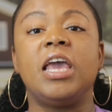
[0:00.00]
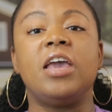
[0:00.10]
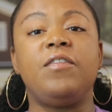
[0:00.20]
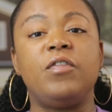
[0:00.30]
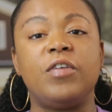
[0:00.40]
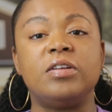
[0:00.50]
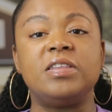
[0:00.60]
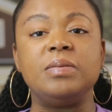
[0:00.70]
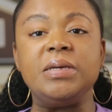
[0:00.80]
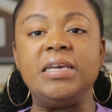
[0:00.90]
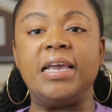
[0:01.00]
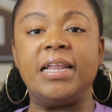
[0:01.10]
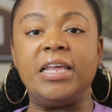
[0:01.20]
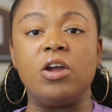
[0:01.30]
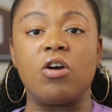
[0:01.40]
If you fail to meet
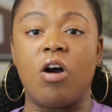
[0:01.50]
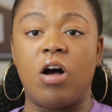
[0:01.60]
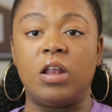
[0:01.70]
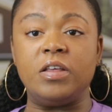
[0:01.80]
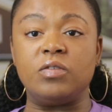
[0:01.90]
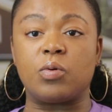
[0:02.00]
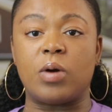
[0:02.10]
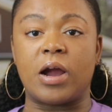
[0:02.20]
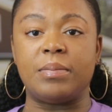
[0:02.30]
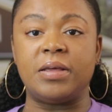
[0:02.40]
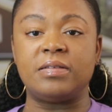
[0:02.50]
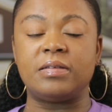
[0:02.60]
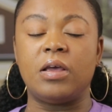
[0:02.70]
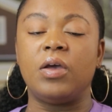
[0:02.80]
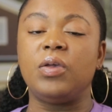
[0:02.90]
any or all of these
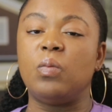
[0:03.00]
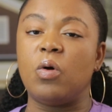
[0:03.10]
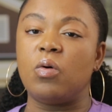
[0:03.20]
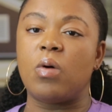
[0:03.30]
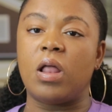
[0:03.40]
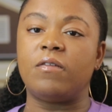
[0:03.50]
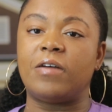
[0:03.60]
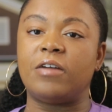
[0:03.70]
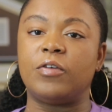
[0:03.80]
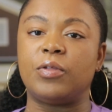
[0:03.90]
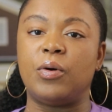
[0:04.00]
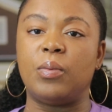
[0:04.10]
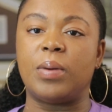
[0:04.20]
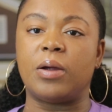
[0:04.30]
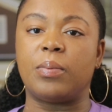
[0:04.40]
requirements, you won't qualify for the
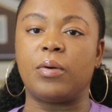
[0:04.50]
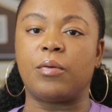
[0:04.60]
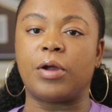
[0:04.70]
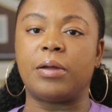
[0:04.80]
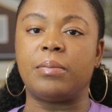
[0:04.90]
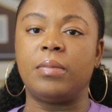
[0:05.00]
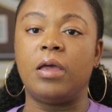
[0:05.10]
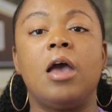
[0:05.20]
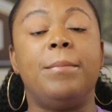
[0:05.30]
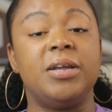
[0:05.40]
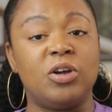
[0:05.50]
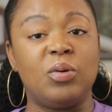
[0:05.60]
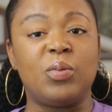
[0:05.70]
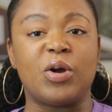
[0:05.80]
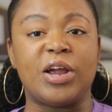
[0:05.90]
Homebuyer program. But
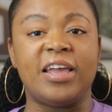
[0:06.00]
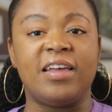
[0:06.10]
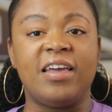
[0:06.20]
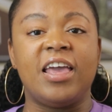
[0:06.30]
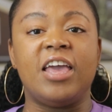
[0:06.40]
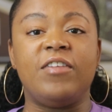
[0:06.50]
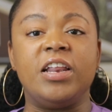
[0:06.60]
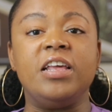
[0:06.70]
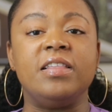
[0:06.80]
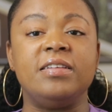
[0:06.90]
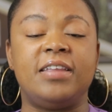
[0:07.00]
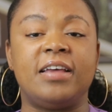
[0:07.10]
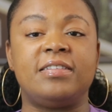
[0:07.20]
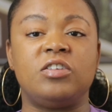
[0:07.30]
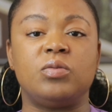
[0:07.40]
don't worry, if any of these
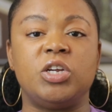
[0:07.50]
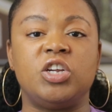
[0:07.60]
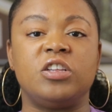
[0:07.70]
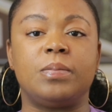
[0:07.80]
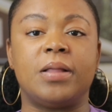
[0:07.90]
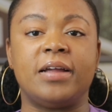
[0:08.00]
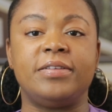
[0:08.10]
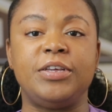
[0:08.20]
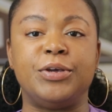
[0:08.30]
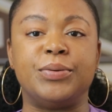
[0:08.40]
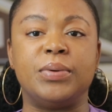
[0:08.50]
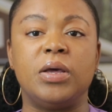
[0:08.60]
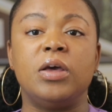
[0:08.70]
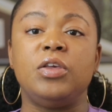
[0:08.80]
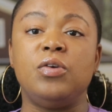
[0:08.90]
debt situations apply to you,
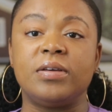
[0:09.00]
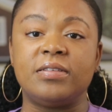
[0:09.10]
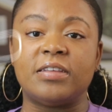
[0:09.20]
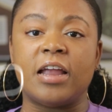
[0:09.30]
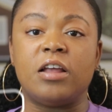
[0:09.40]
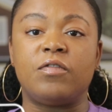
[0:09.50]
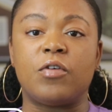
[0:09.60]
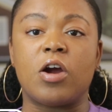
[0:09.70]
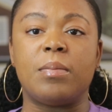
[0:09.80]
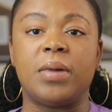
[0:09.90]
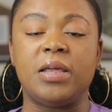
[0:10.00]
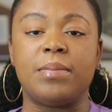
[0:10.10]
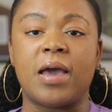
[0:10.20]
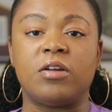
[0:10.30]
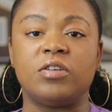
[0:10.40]
you can sign up for our Money
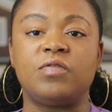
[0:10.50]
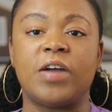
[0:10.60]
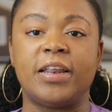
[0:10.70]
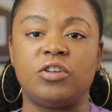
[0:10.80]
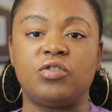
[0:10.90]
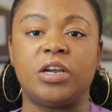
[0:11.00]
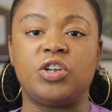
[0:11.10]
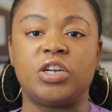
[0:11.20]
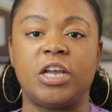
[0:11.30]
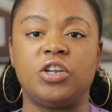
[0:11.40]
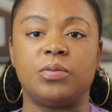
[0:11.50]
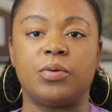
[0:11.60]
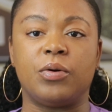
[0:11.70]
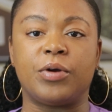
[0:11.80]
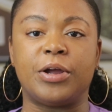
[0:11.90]
Matters financial education
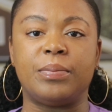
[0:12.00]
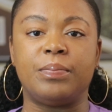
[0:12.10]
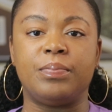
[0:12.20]
program.